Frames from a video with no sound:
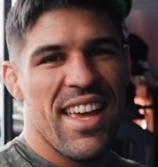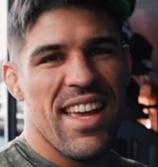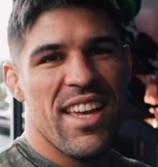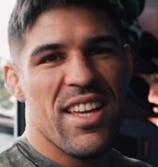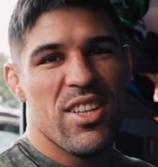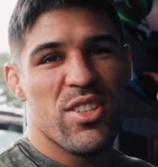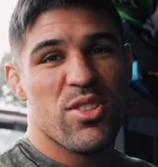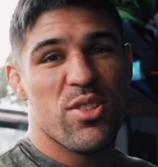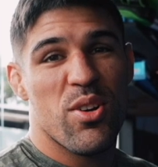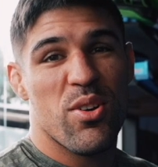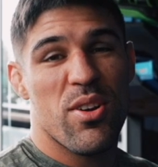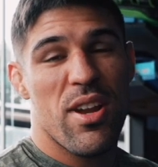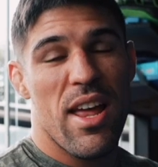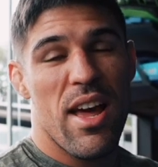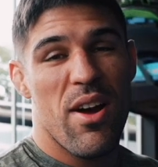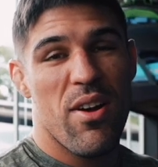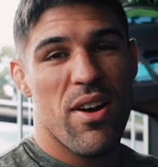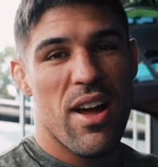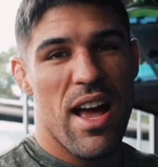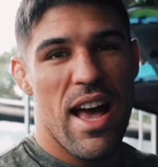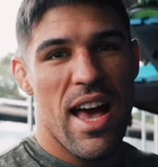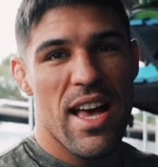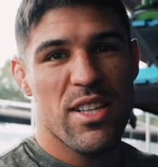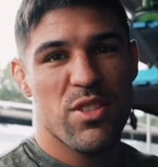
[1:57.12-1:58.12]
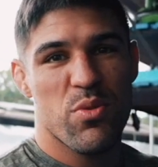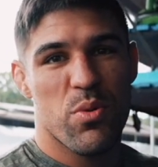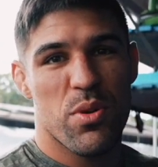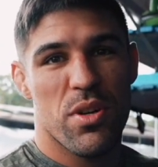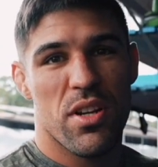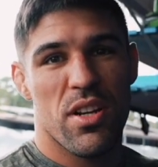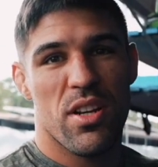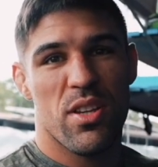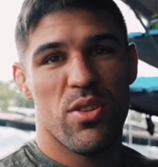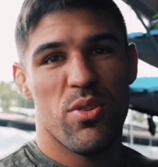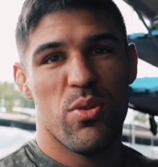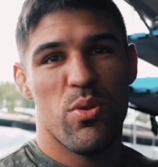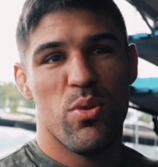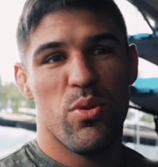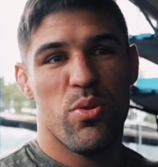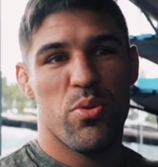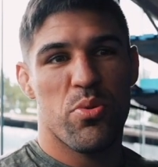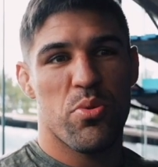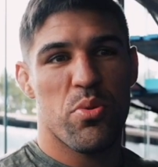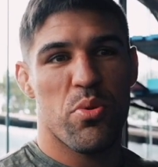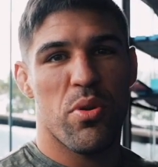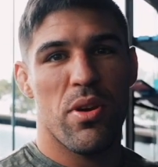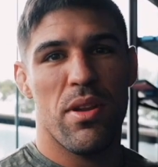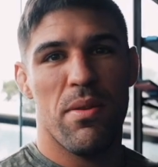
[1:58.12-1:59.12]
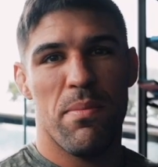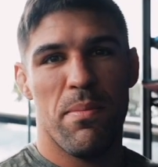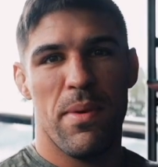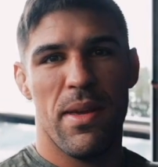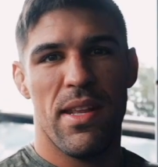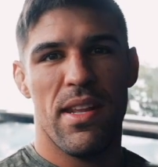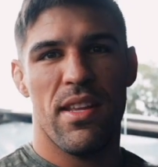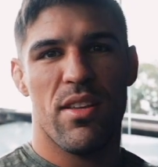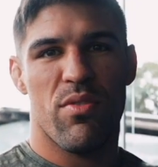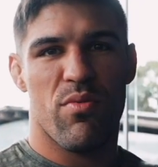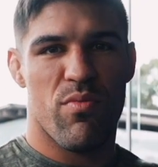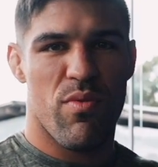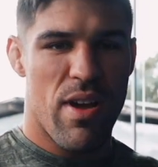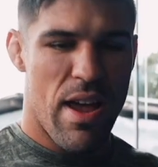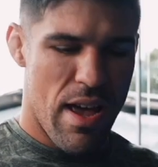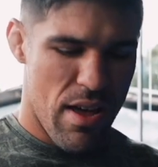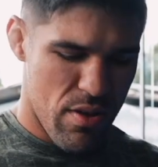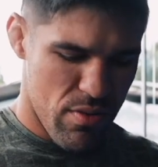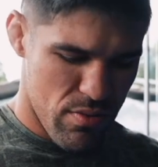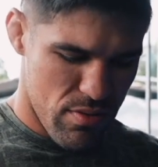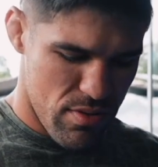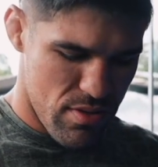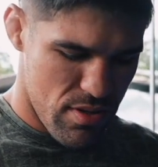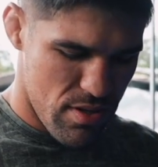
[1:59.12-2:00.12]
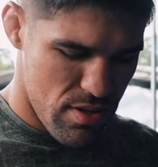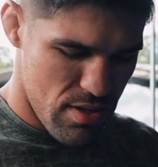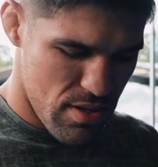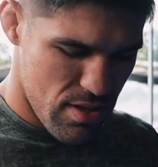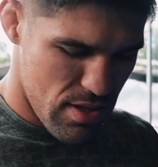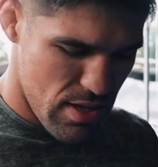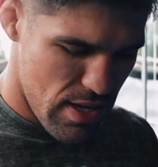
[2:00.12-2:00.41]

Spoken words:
So now guys, we're gonna do 3-minute rounds